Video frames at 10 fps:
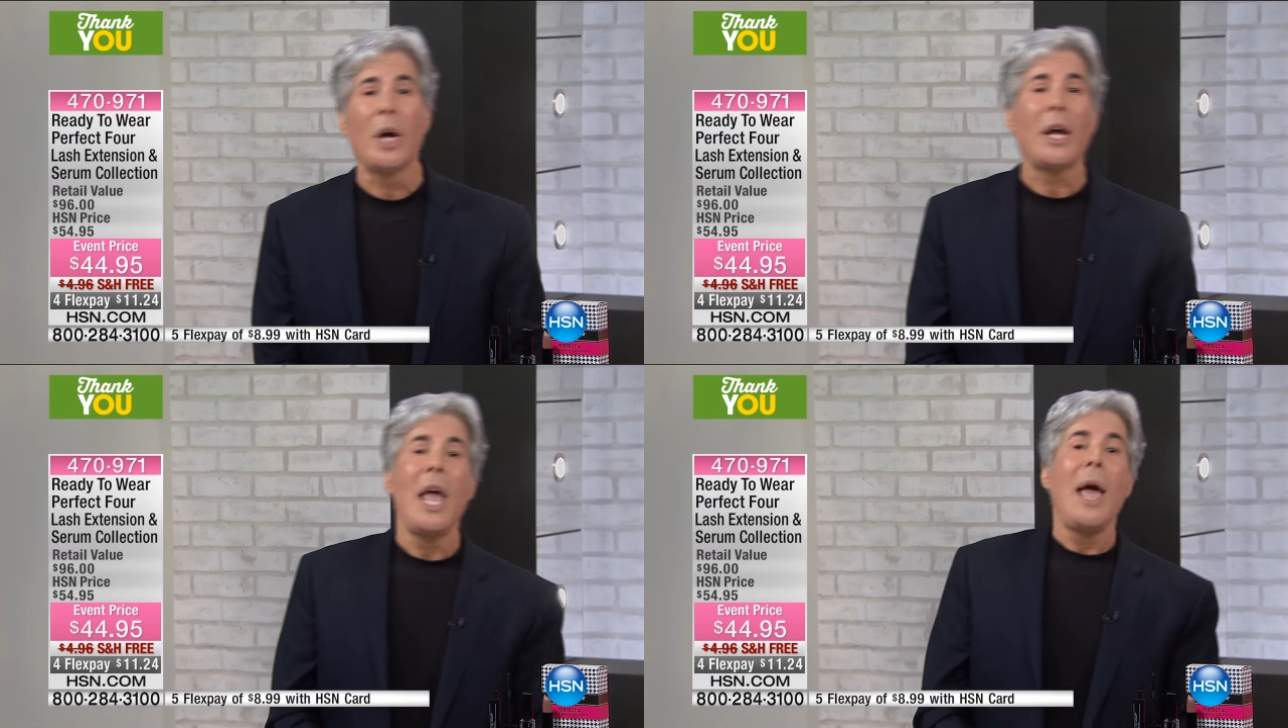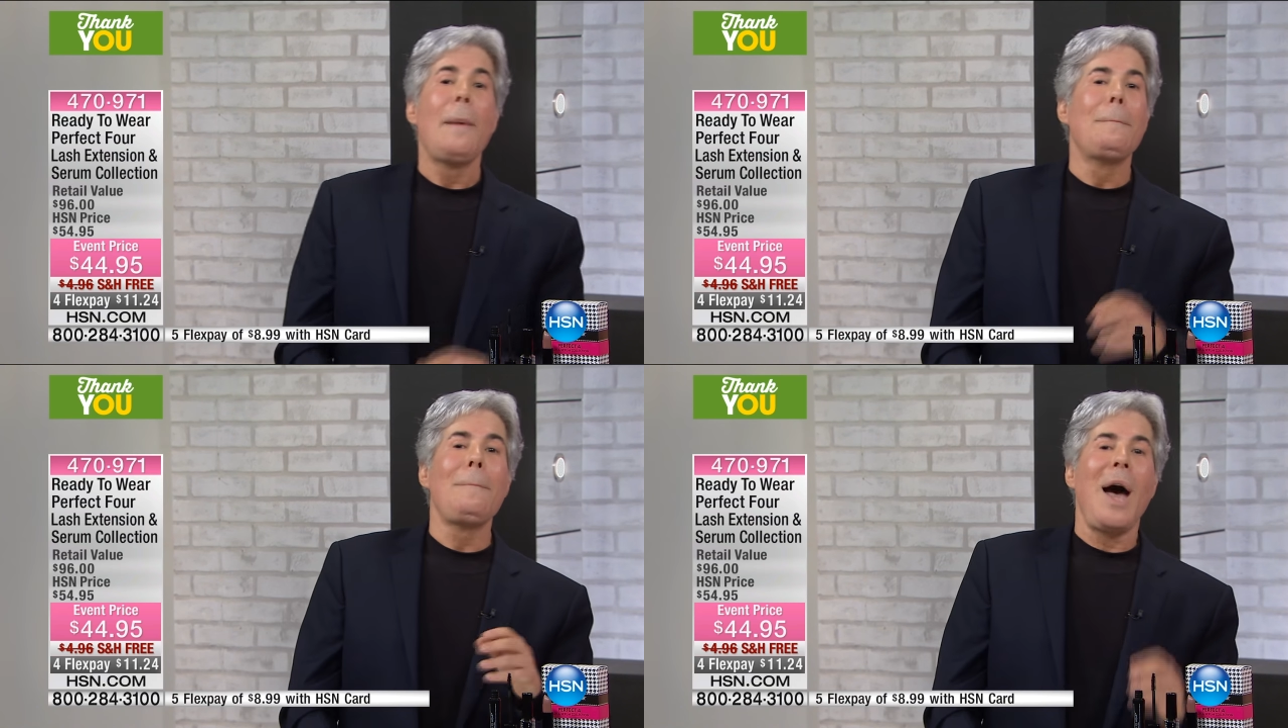Look,
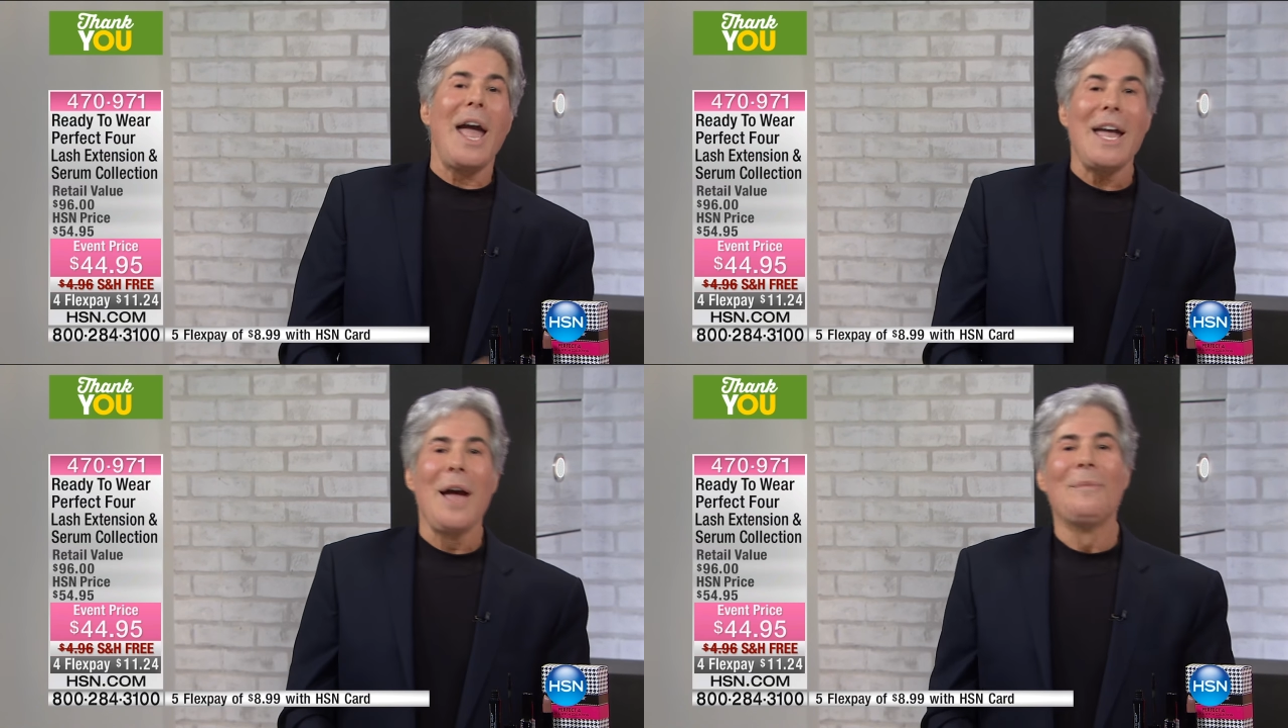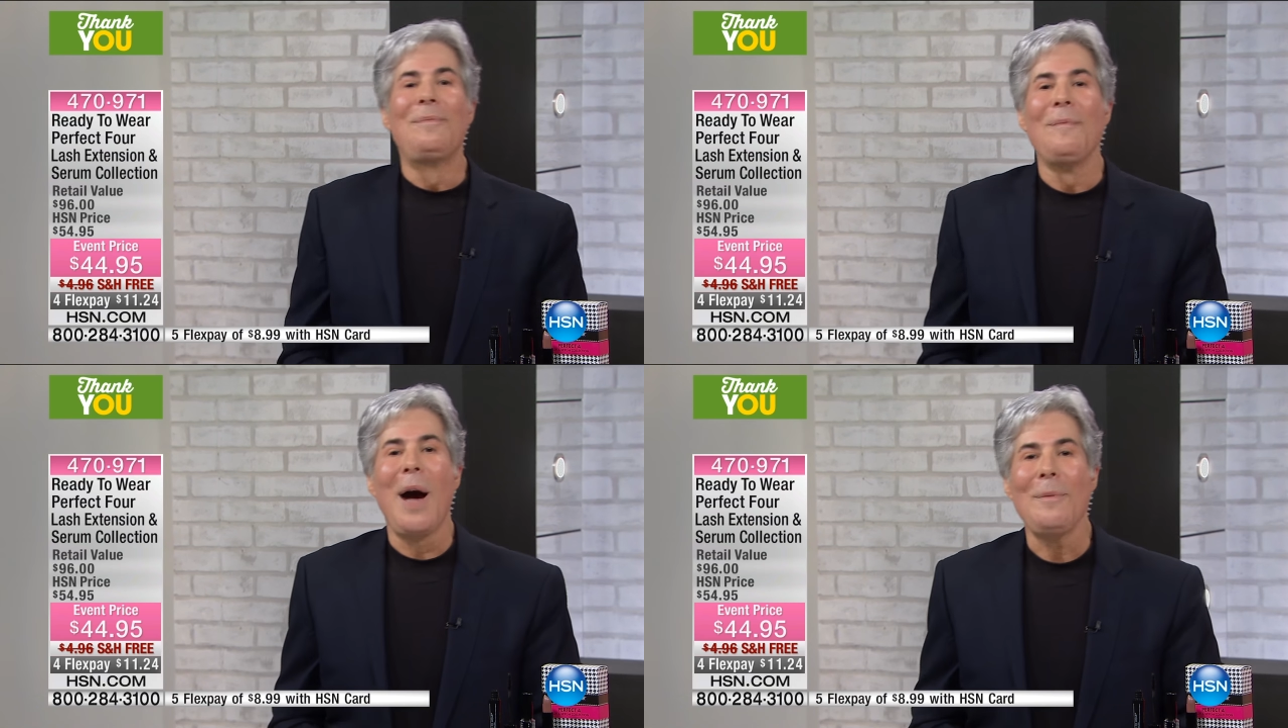my
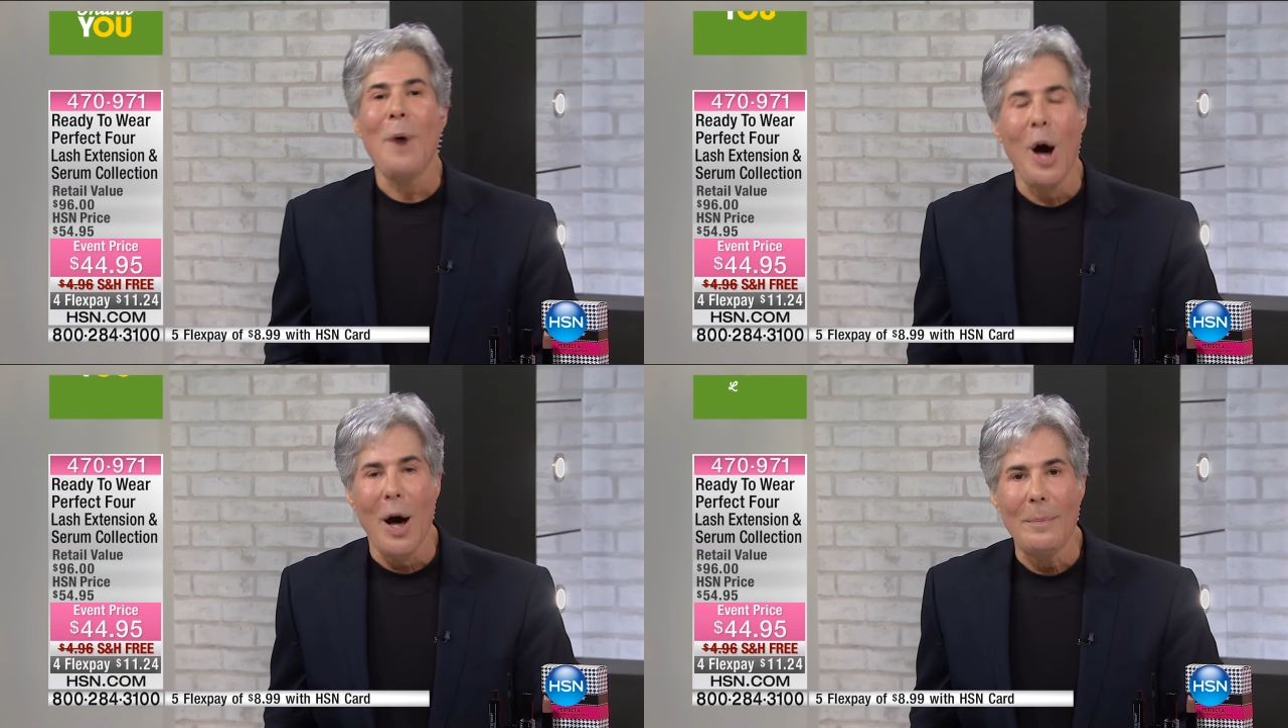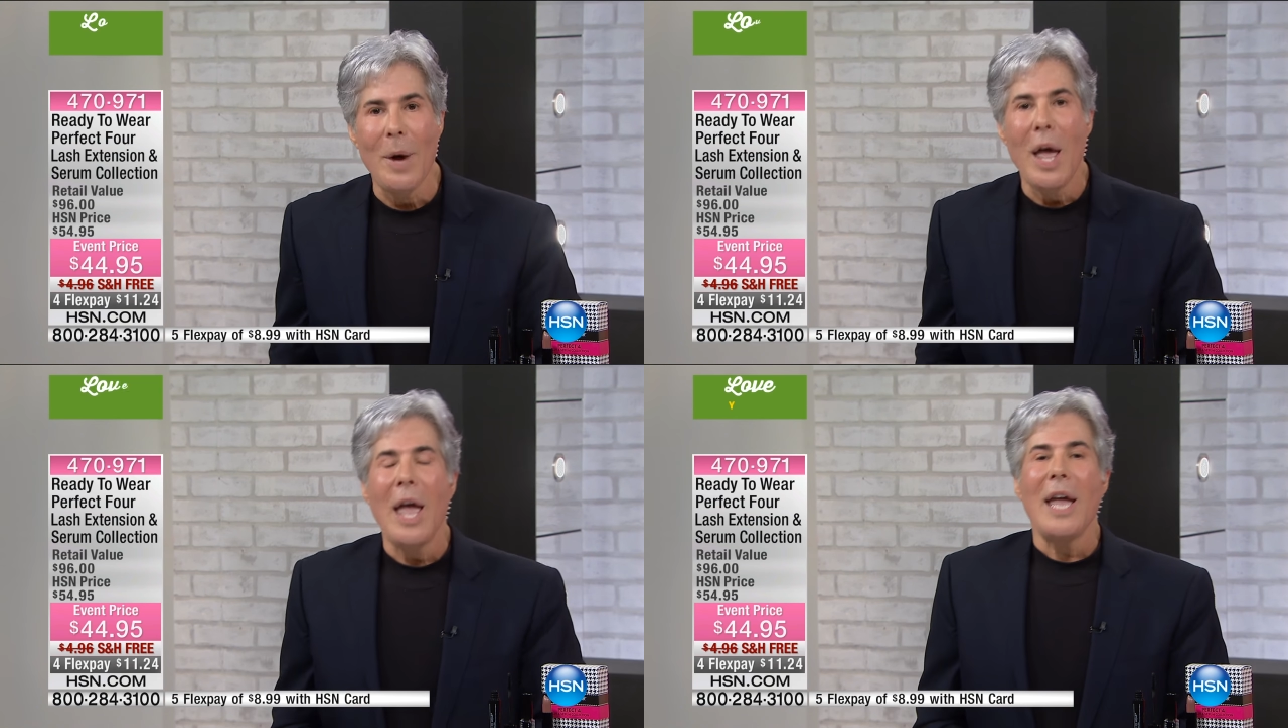my
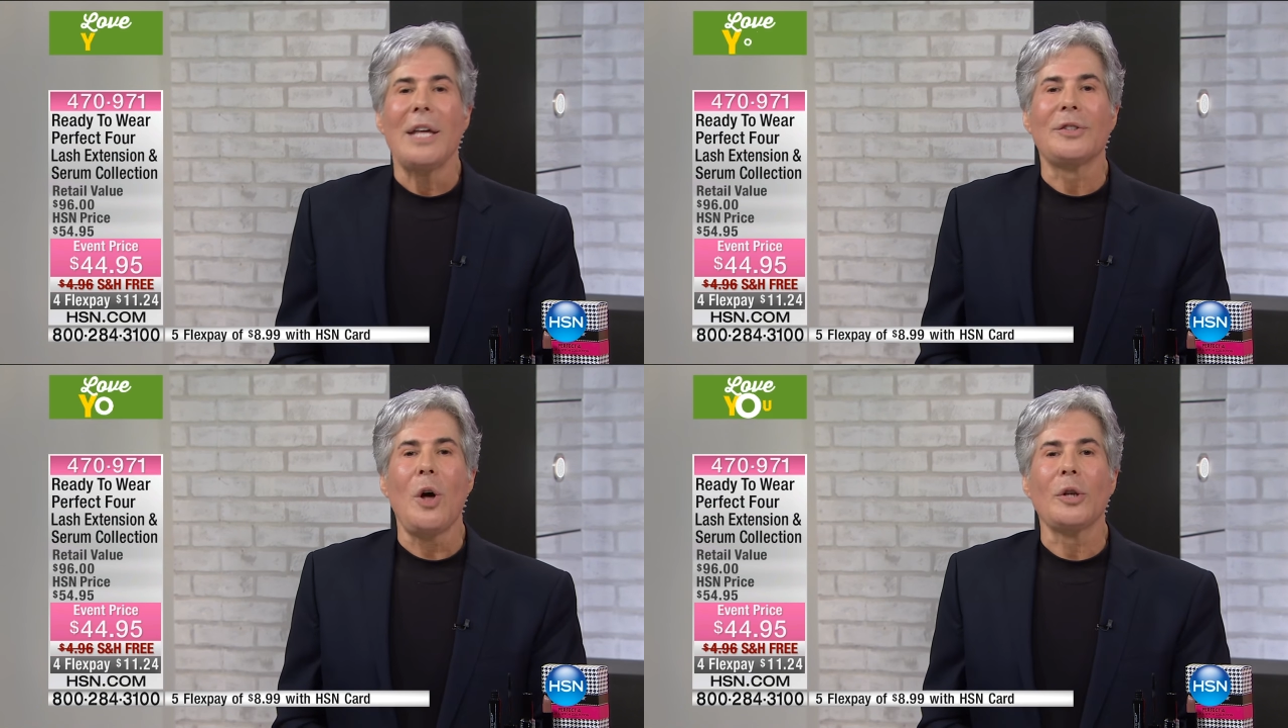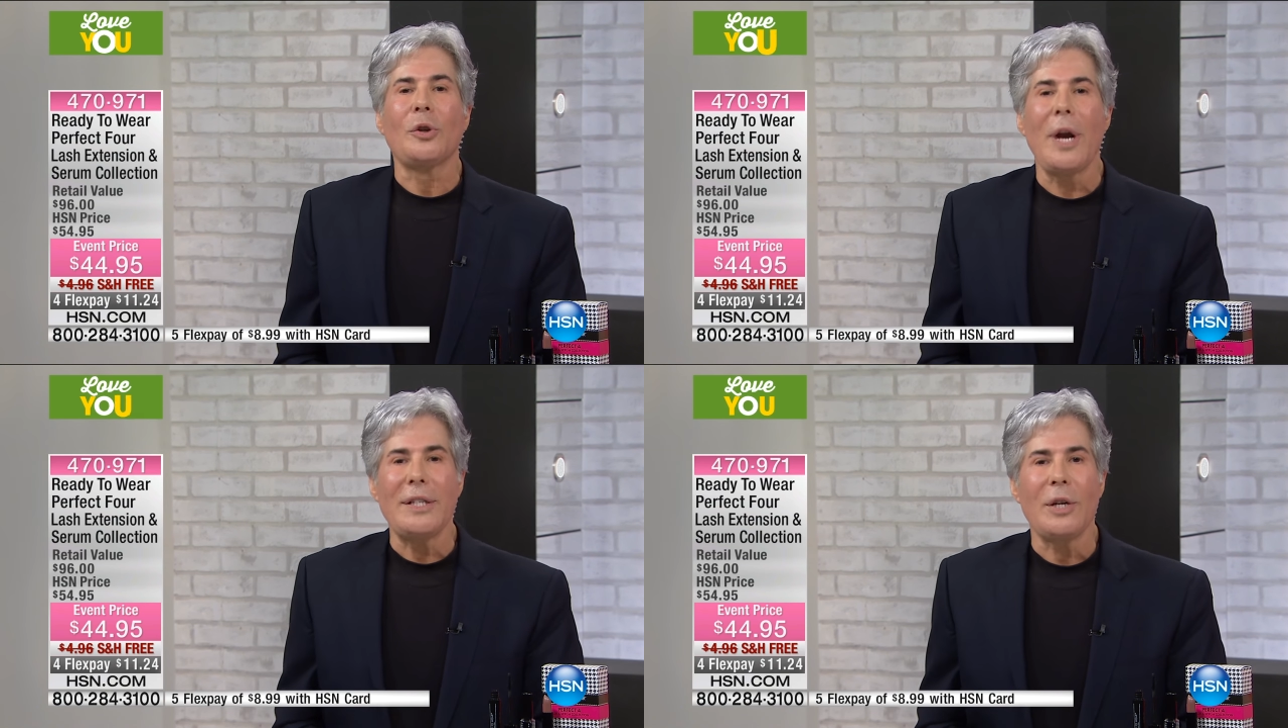mom is
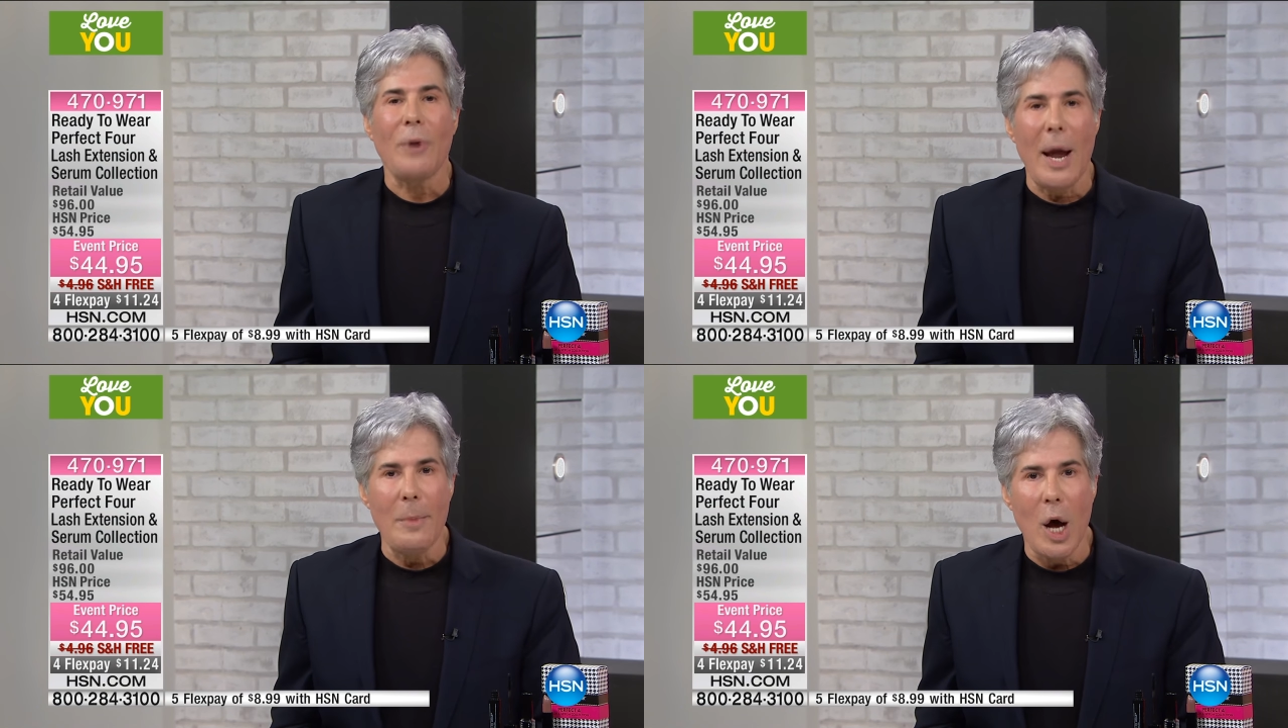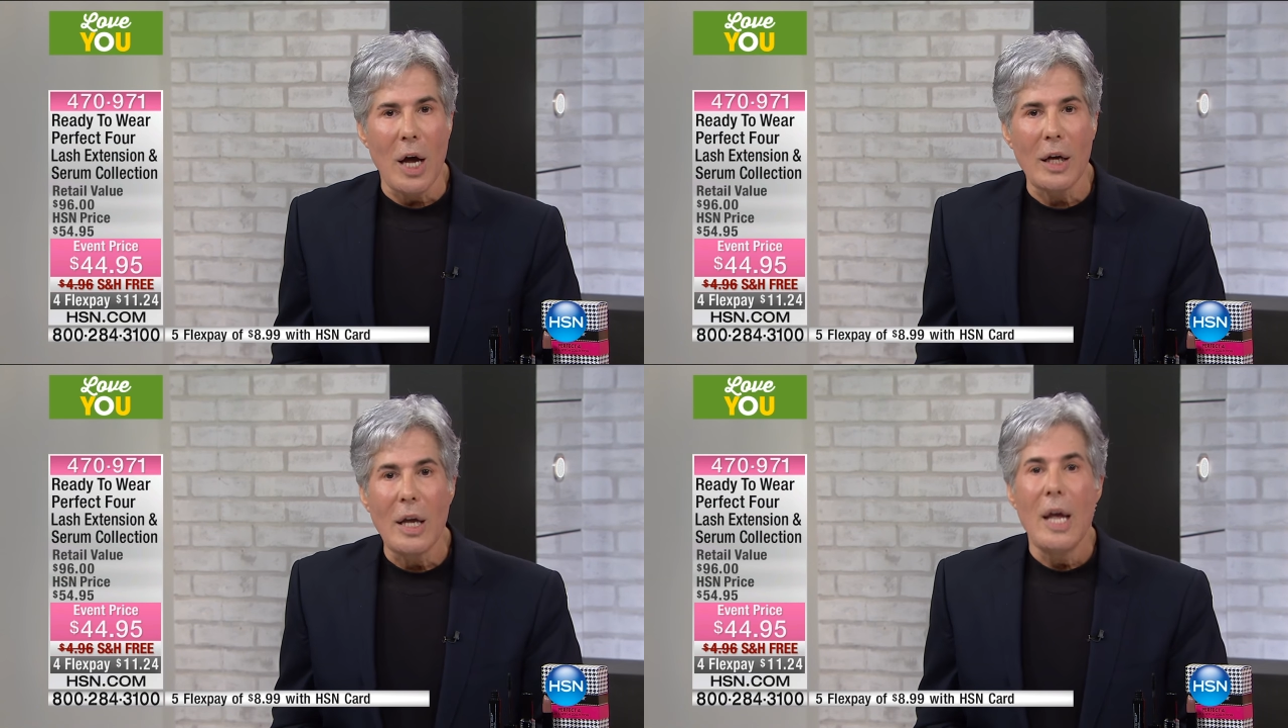called Crazy
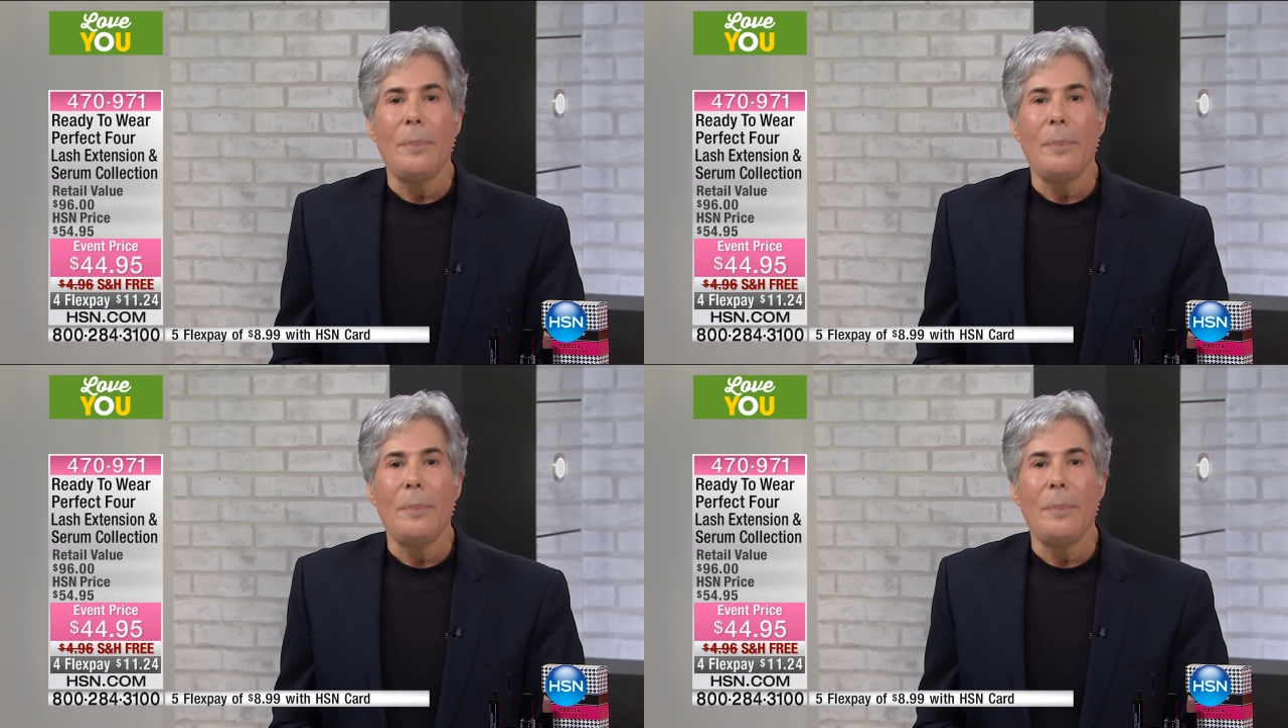Grandma